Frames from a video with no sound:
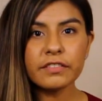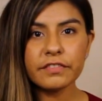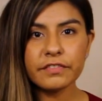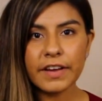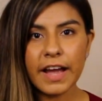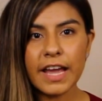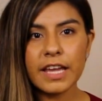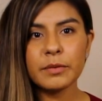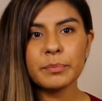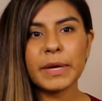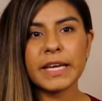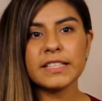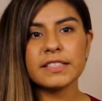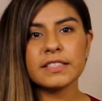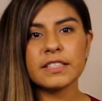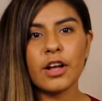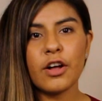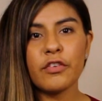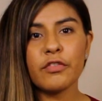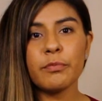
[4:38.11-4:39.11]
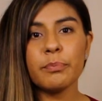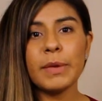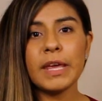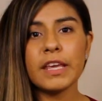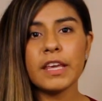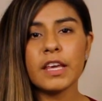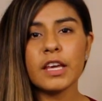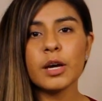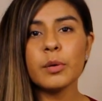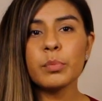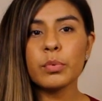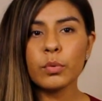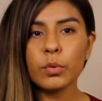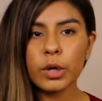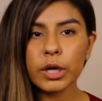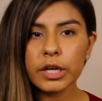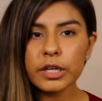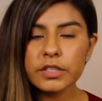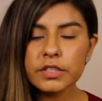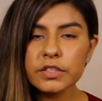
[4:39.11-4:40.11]
find myself making up
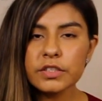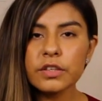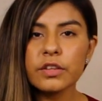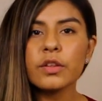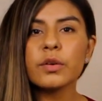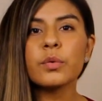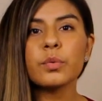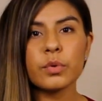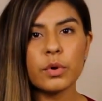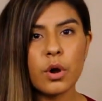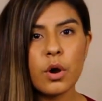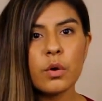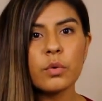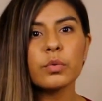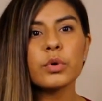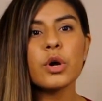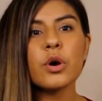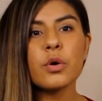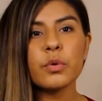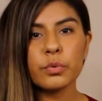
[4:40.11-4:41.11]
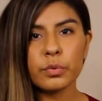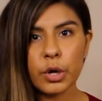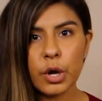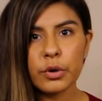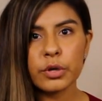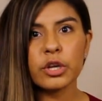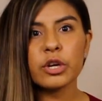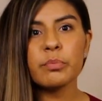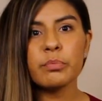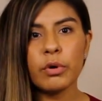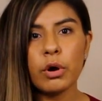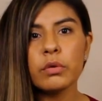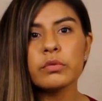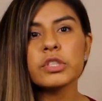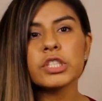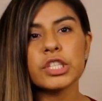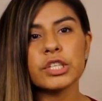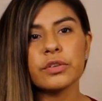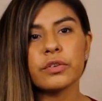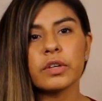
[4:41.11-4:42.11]
words to the "Row, Row, Row Your Boat"
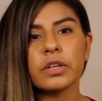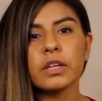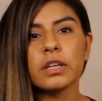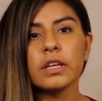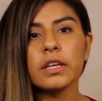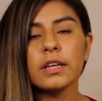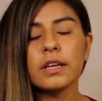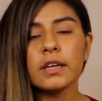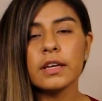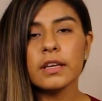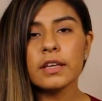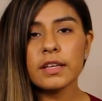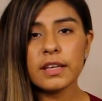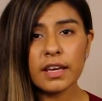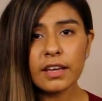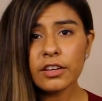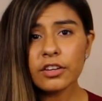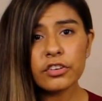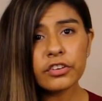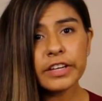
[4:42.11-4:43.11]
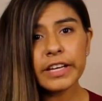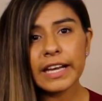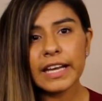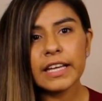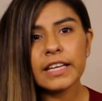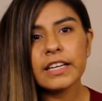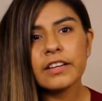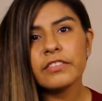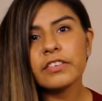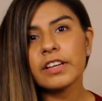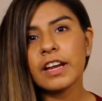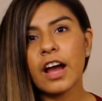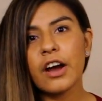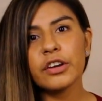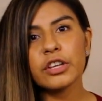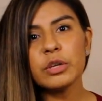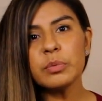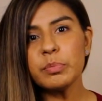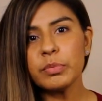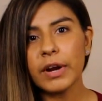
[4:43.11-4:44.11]
tune. Get creative in how
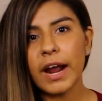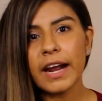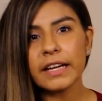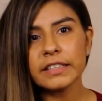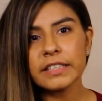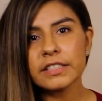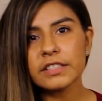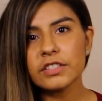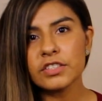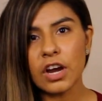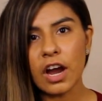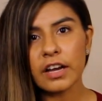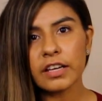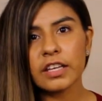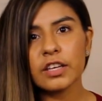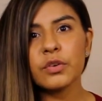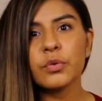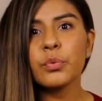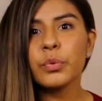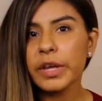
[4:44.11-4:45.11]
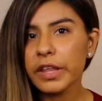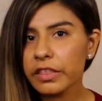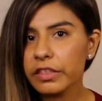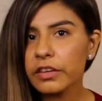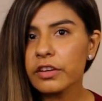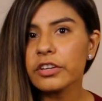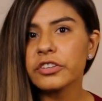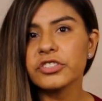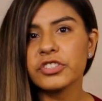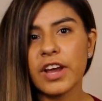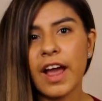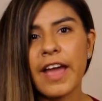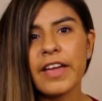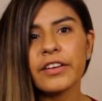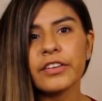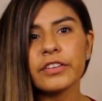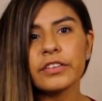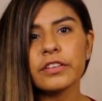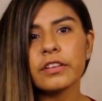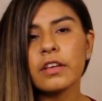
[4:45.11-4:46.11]
you practice talking with your
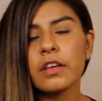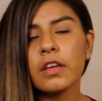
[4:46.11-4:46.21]
child.